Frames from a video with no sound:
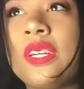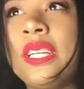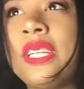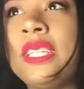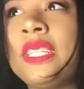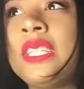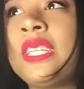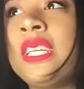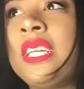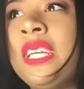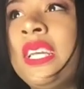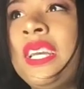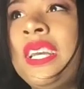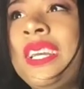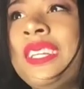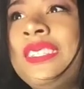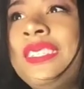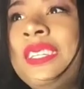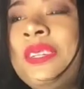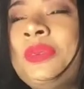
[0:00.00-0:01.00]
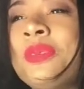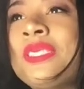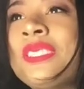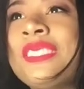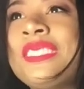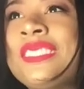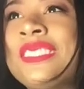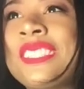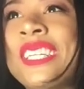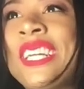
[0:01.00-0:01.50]
And it
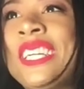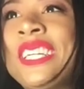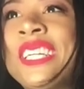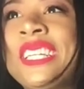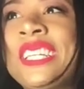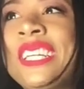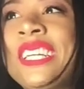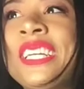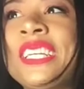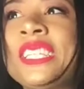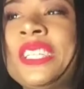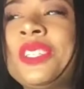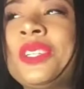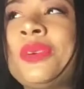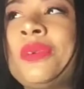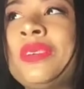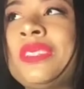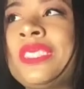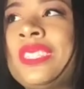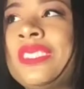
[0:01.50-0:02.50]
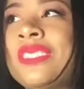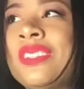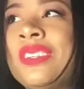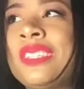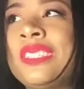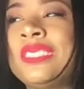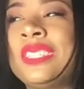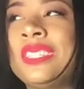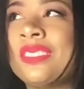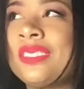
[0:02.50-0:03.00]
wasn't a scary thing, you know. Once I
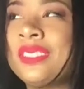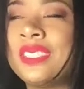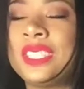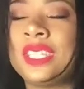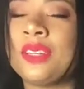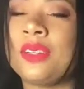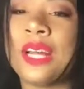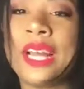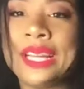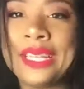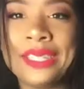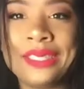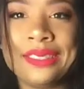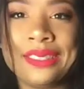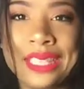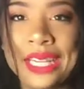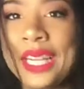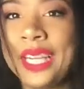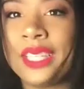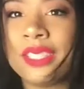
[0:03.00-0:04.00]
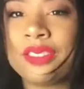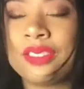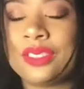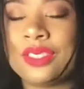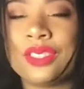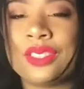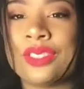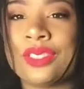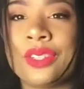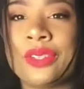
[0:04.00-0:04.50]
started dancing, I can dance,
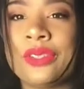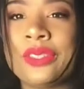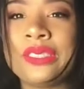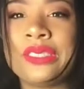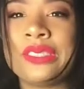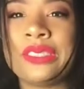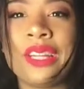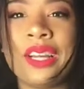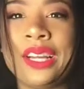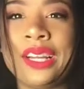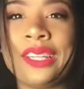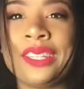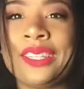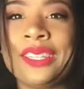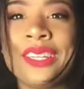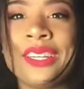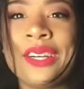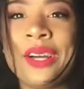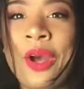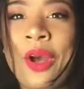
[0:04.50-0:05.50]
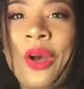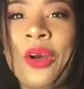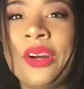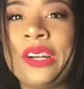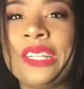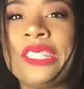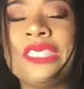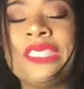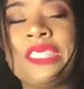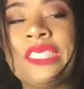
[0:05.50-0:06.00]
you know. It's not
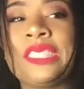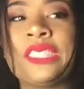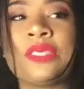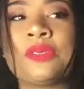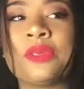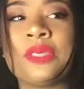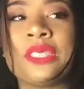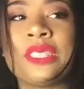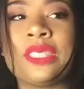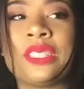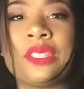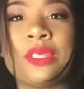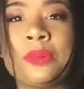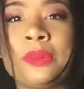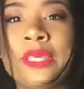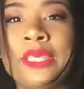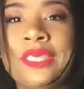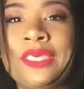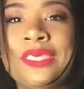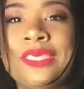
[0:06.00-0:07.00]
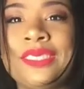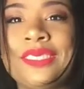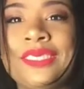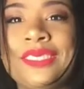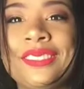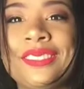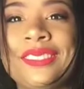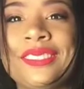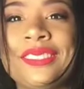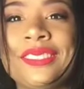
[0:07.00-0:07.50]
hard. It just was a little bit,
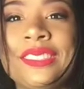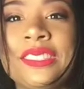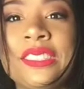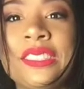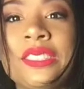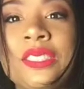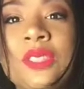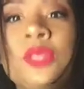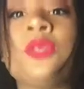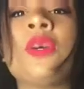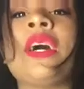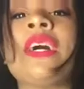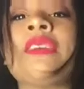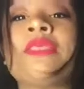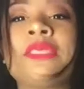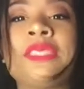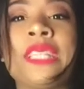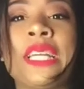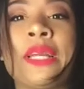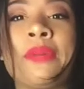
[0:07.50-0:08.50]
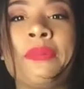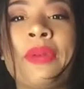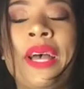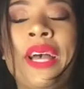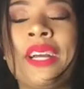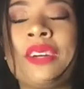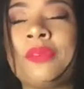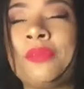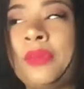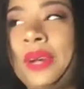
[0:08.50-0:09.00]
oh, I was taken
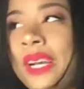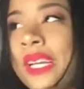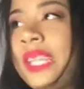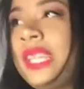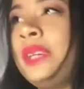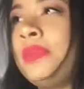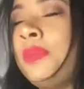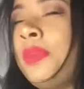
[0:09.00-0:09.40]
back by it.